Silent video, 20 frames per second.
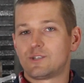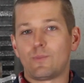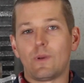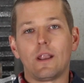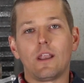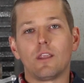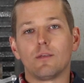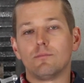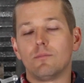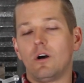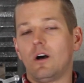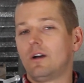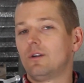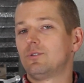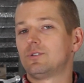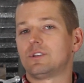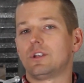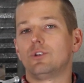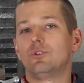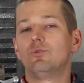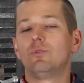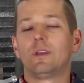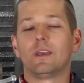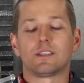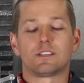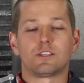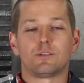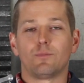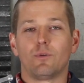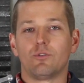spend the most and who
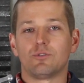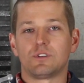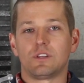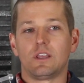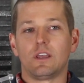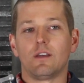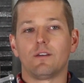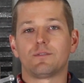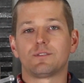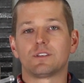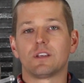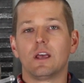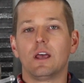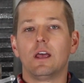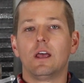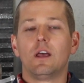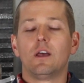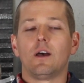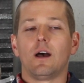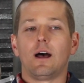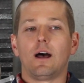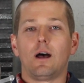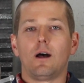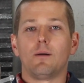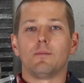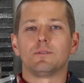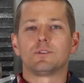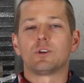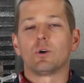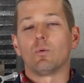gets the most gifts.
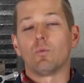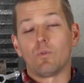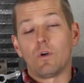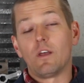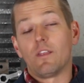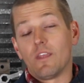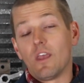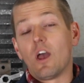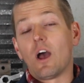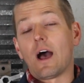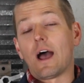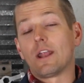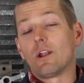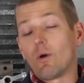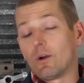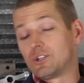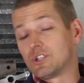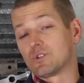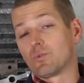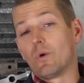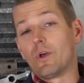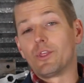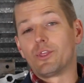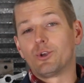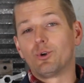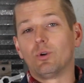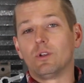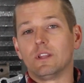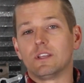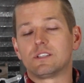Um, so I know I just went
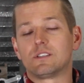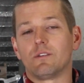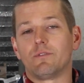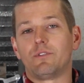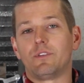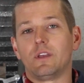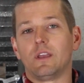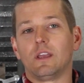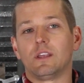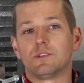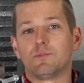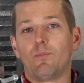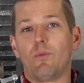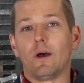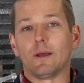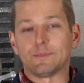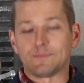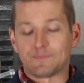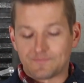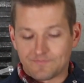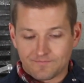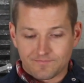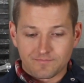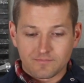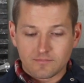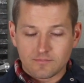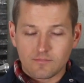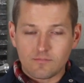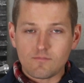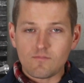through a list of things, but
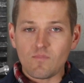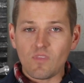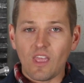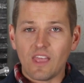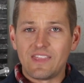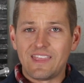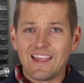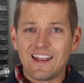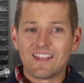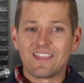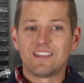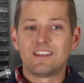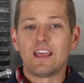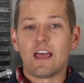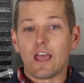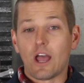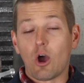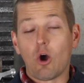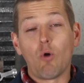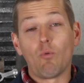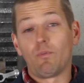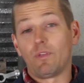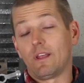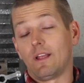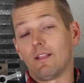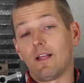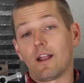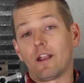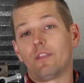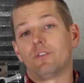at the end of the day, hopefully
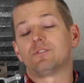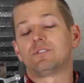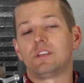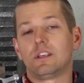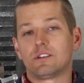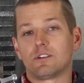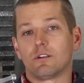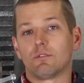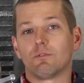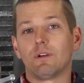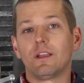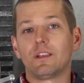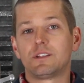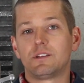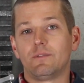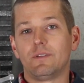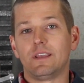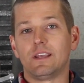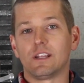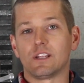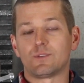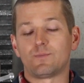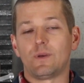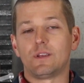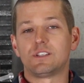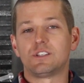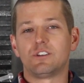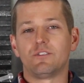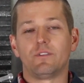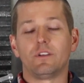a lot of those things are relatively
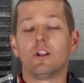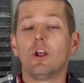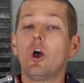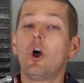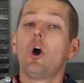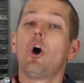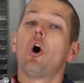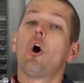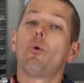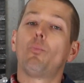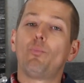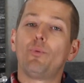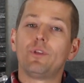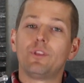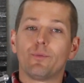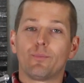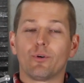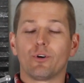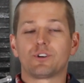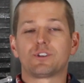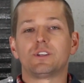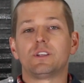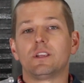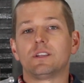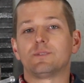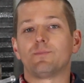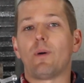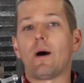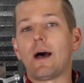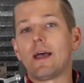inexpensive, and hopefully the person
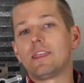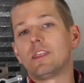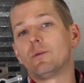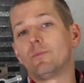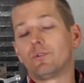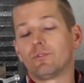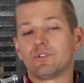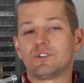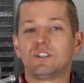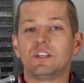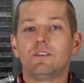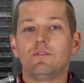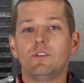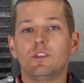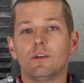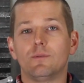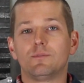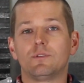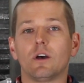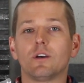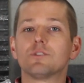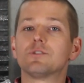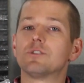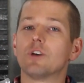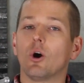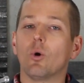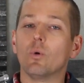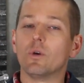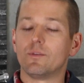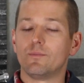that's buying them and receiving them does
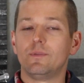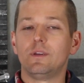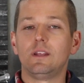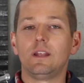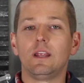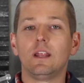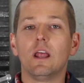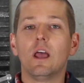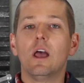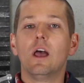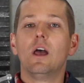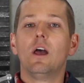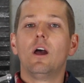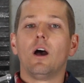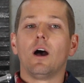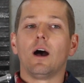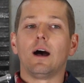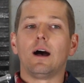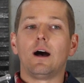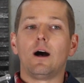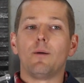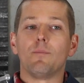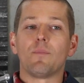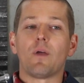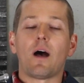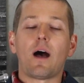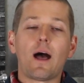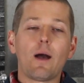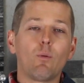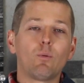so with meaning. Um,
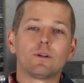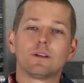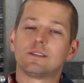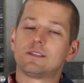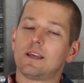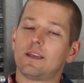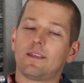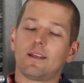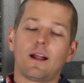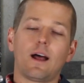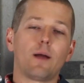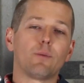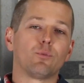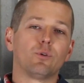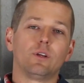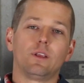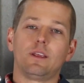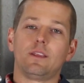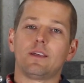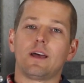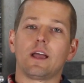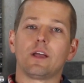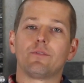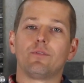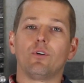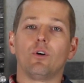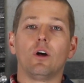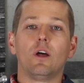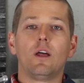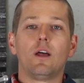I want to say that I'm really
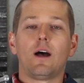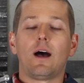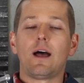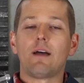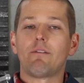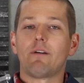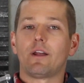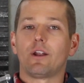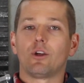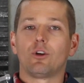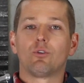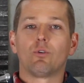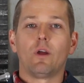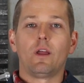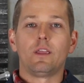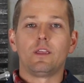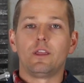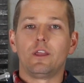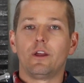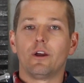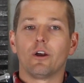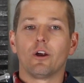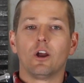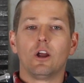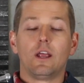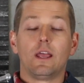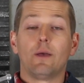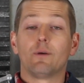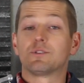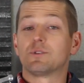thankful. I've had a great year.
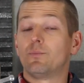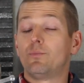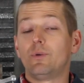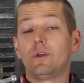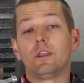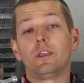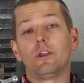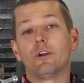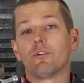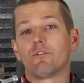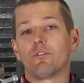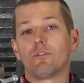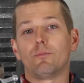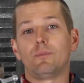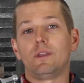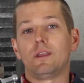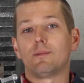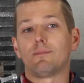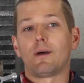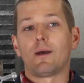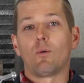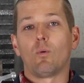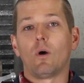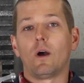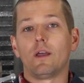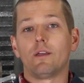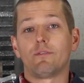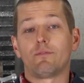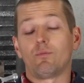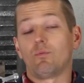It was a big year for me and my
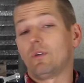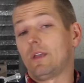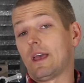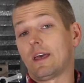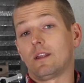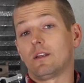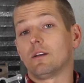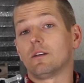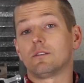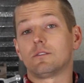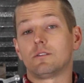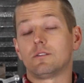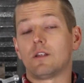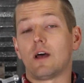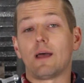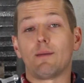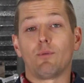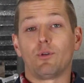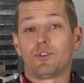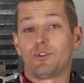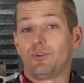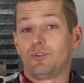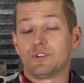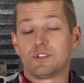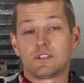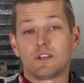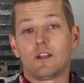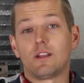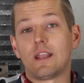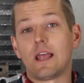wife. We had a nine-month-old
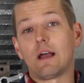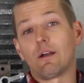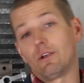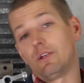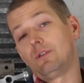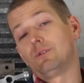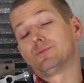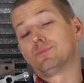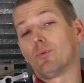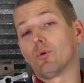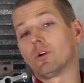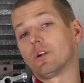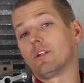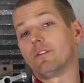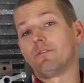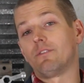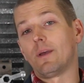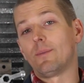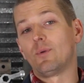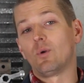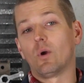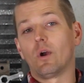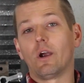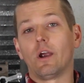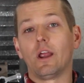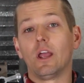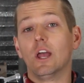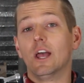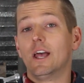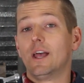son now. He was born in
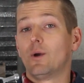February.